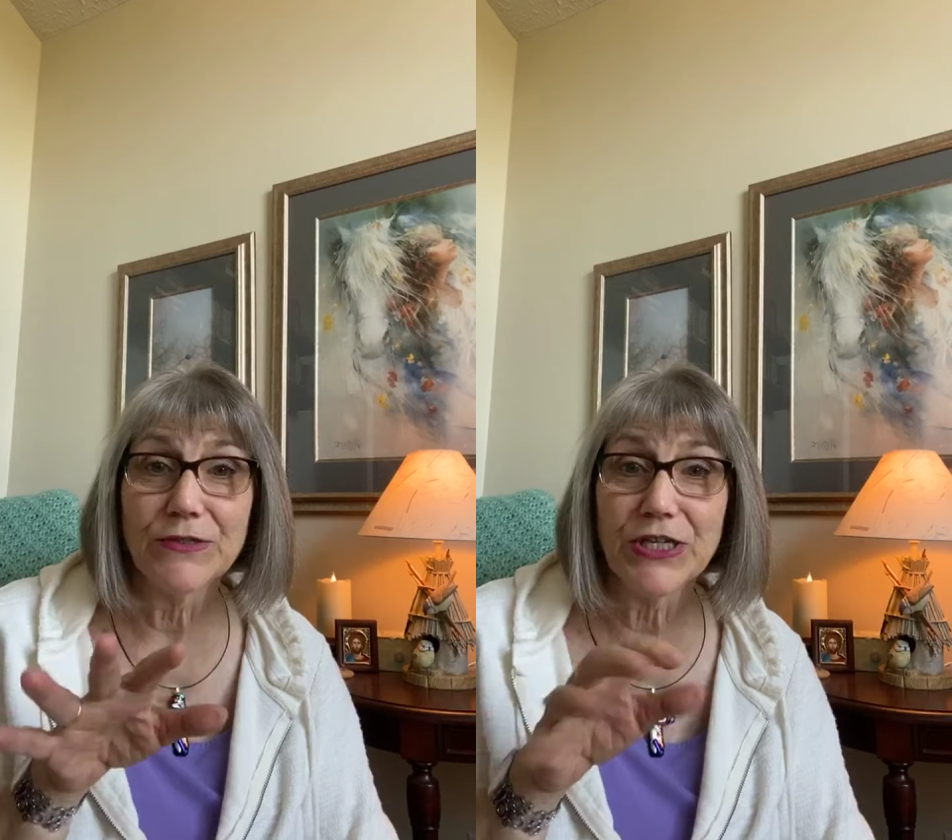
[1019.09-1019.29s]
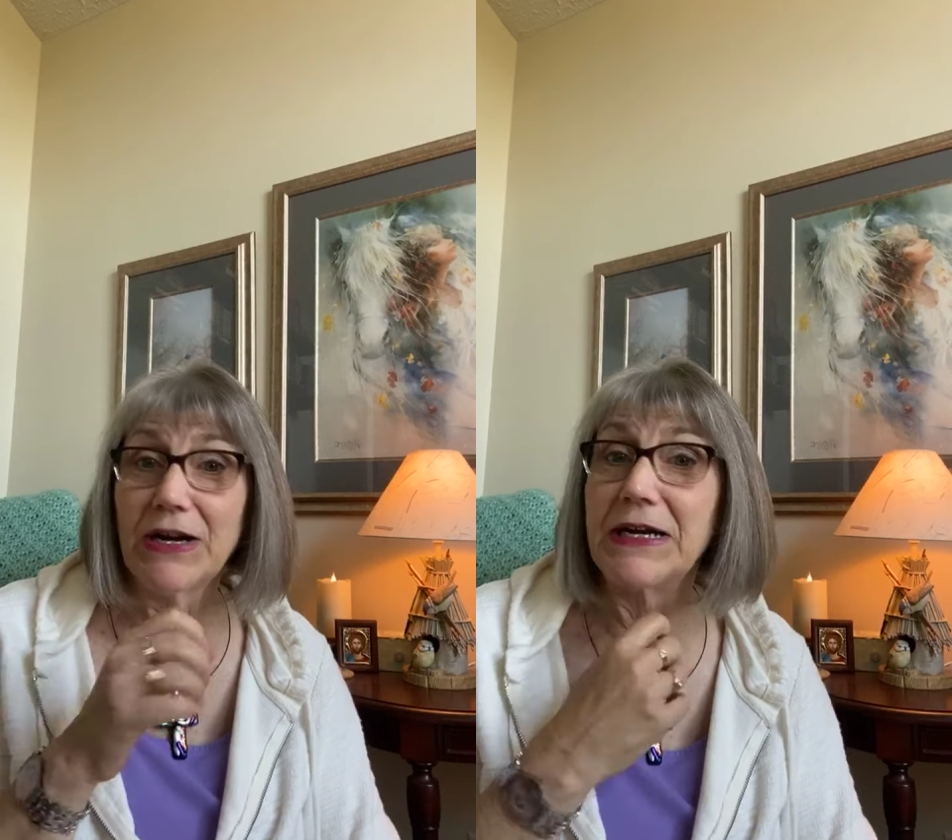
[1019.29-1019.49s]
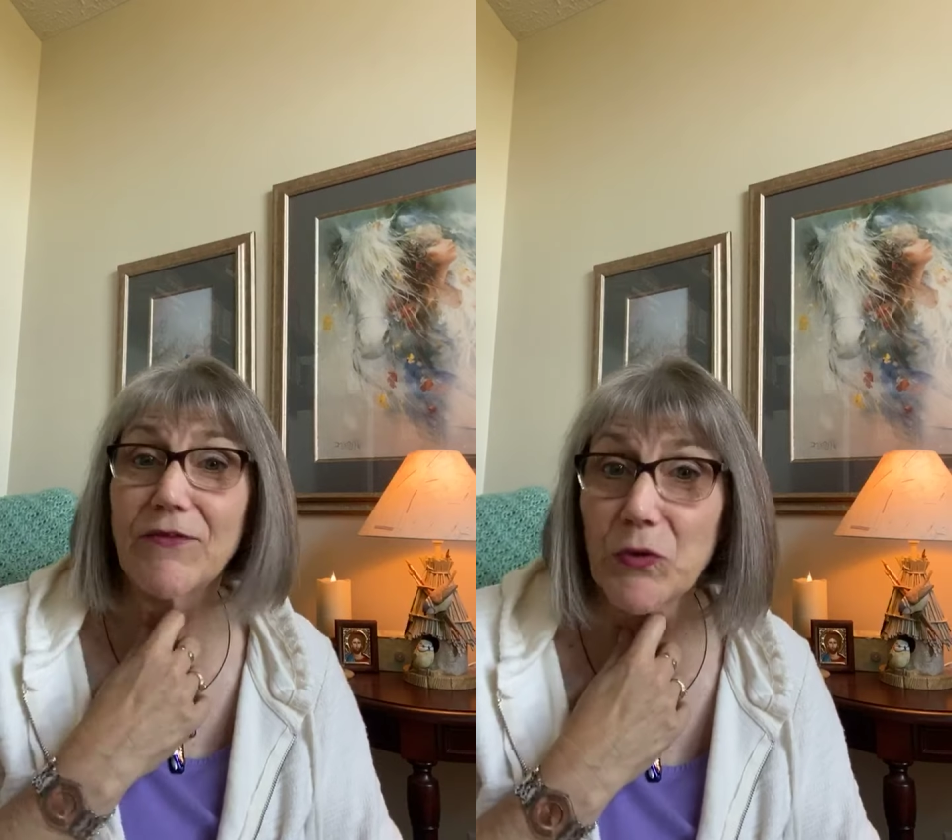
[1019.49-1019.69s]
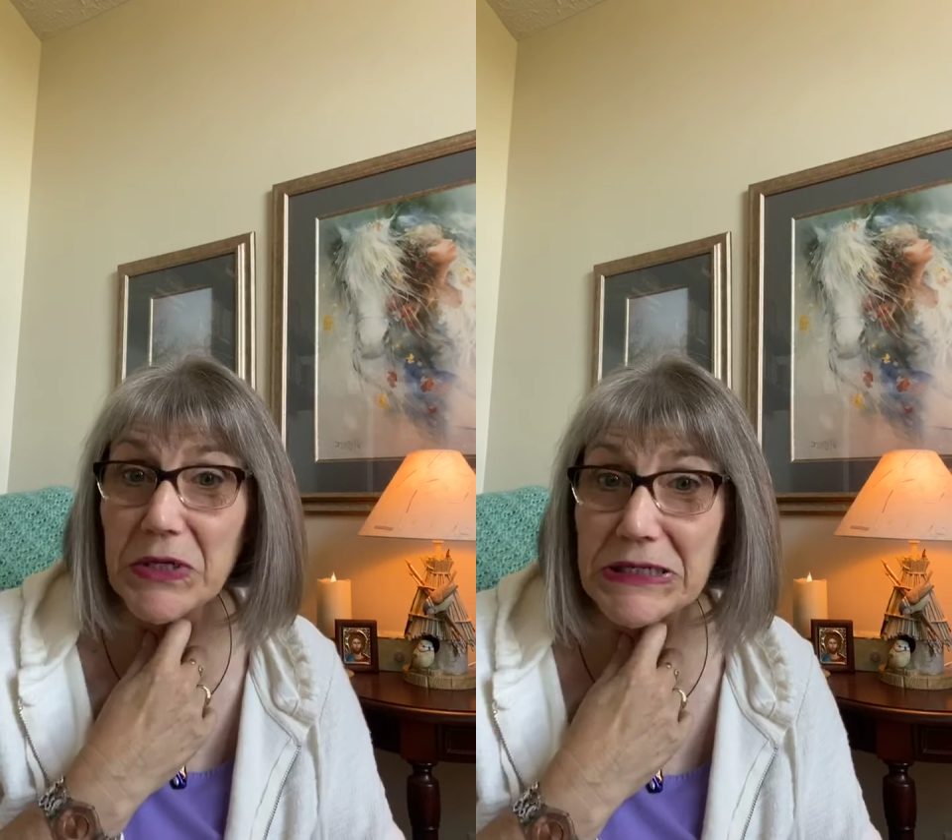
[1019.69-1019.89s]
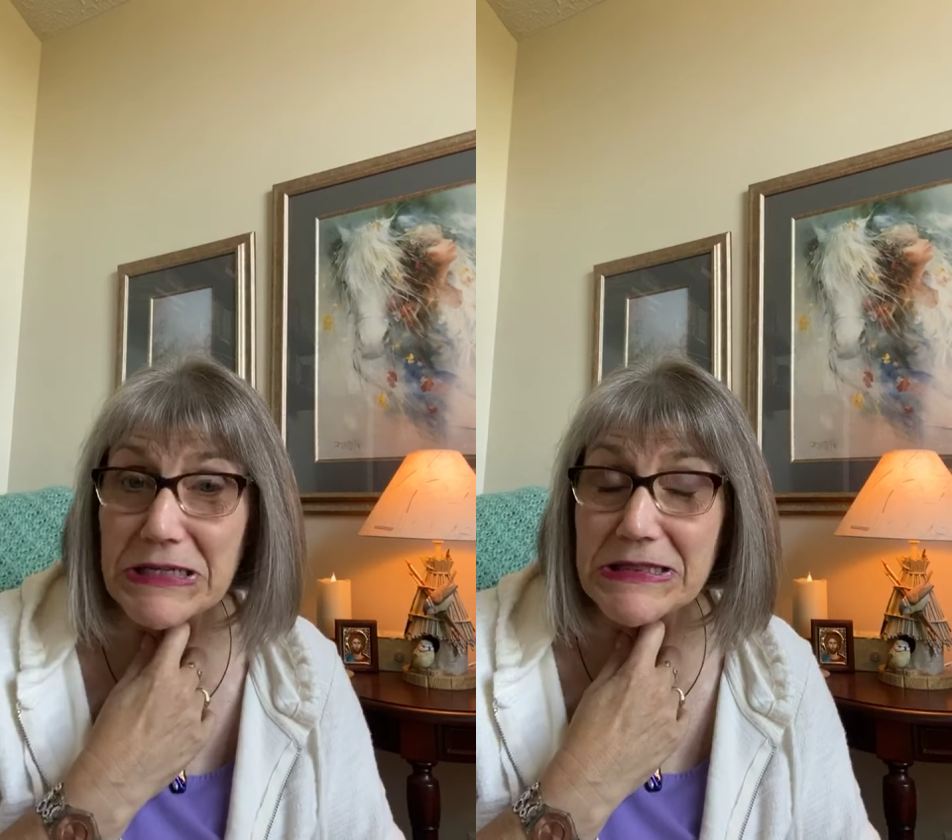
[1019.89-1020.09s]
sorry. I never
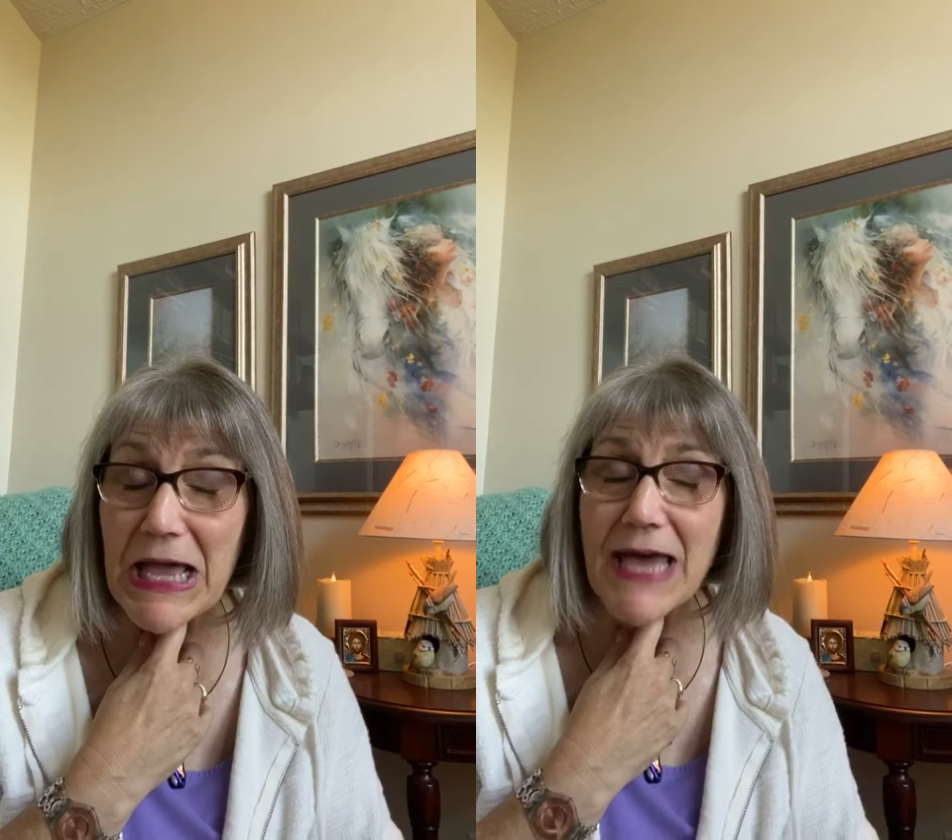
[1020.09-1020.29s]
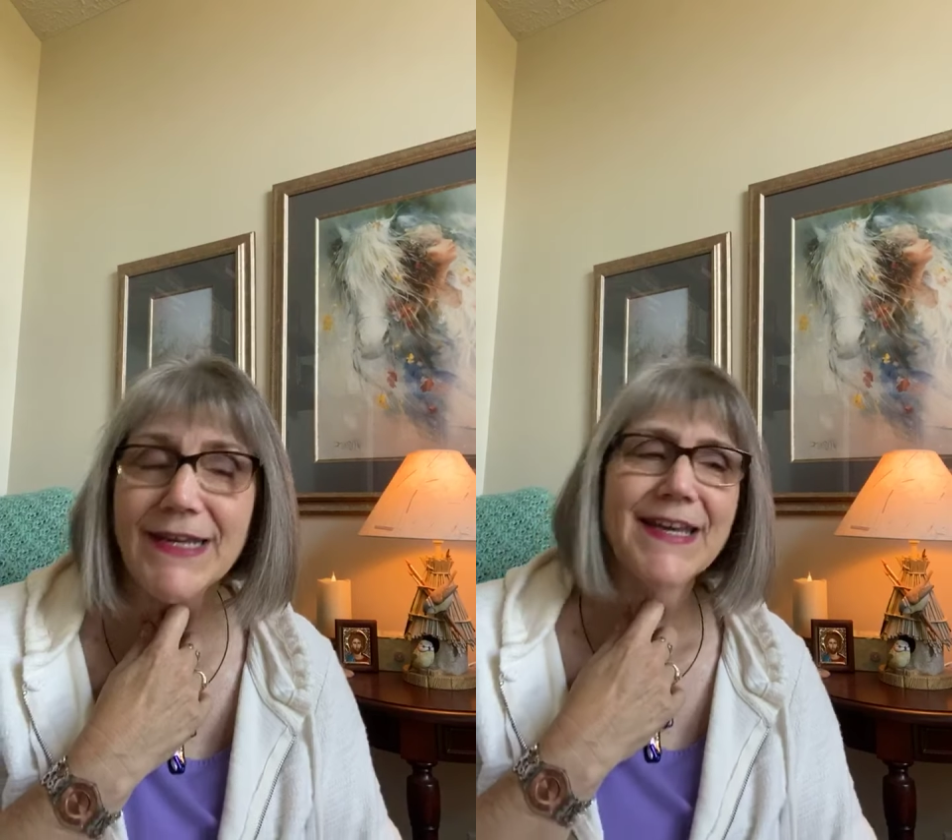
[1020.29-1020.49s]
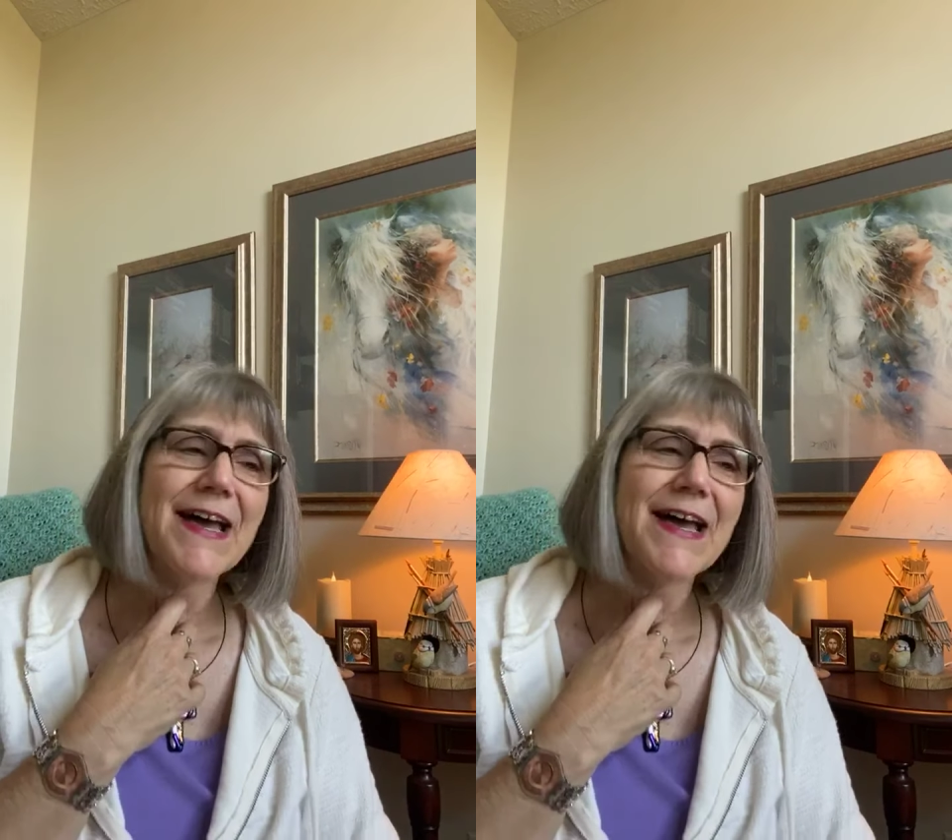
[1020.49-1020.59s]
really did that.